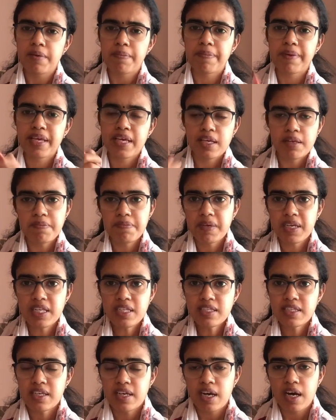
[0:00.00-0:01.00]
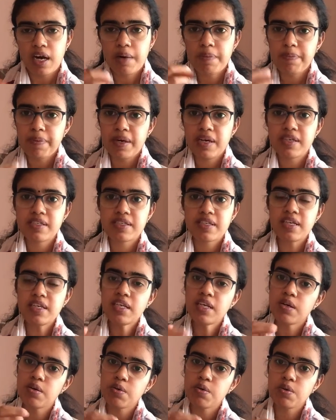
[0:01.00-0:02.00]
Bigot means a
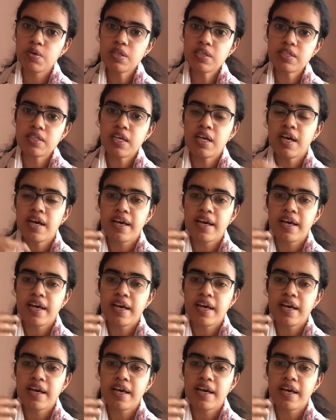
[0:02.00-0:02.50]
person who is